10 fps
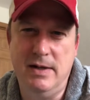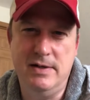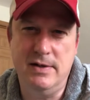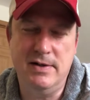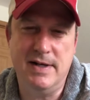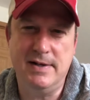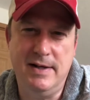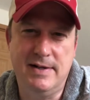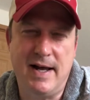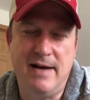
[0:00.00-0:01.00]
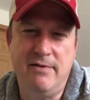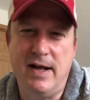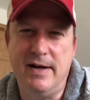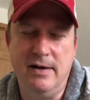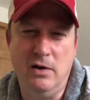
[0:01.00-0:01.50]
So he's kind of
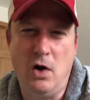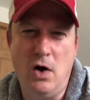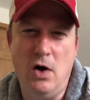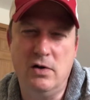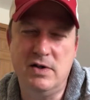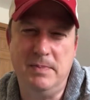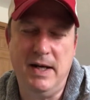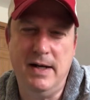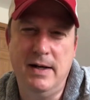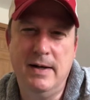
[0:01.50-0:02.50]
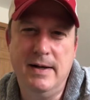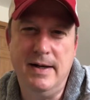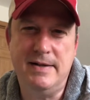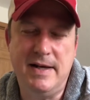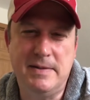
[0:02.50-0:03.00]
got a long speed.
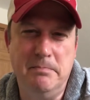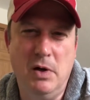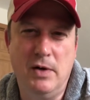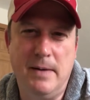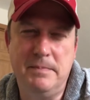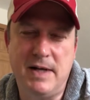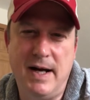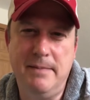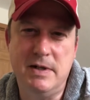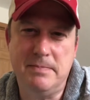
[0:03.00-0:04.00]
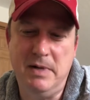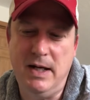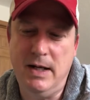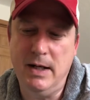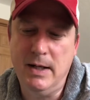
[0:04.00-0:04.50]
He takes build-up time to
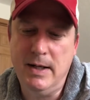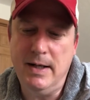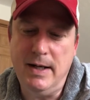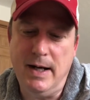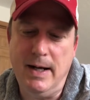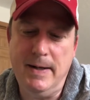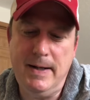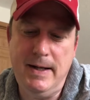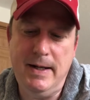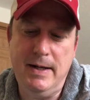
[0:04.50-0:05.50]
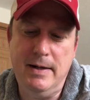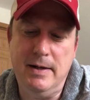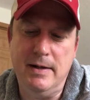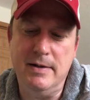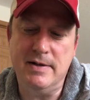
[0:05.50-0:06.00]
speed.
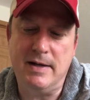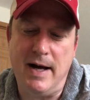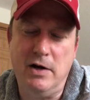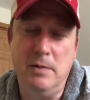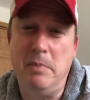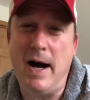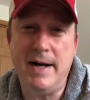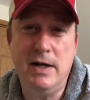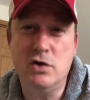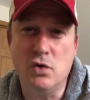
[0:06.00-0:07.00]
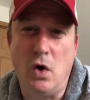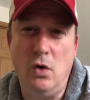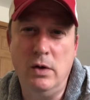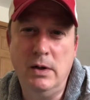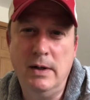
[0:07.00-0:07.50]
He is got good body
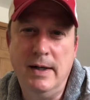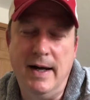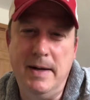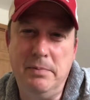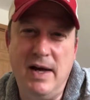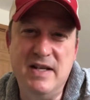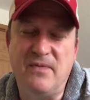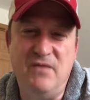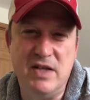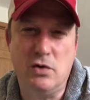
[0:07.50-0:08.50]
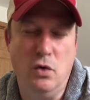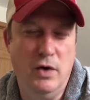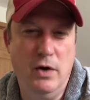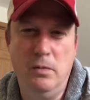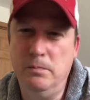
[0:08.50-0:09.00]
control, and he plays
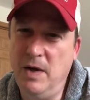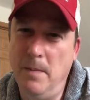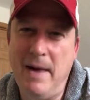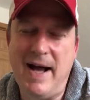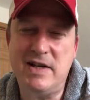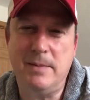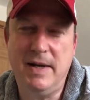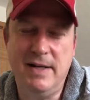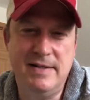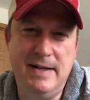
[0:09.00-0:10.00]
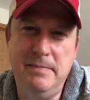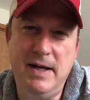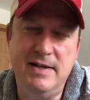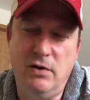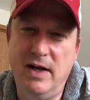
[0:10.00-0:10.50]
physical. He'll match up against
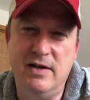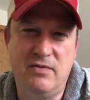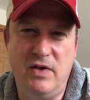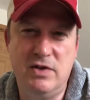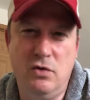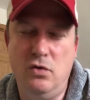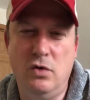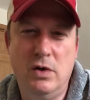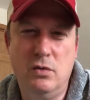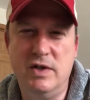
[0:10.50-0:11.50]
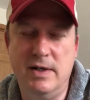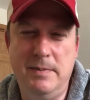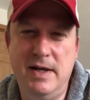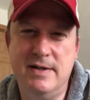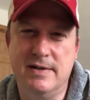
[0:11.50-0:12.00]
DBs. He'll get as physical with the
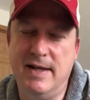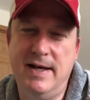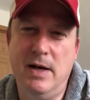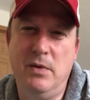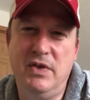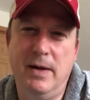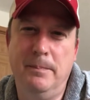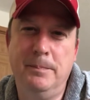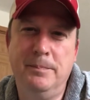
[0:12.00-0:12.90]
DBs as they get with them.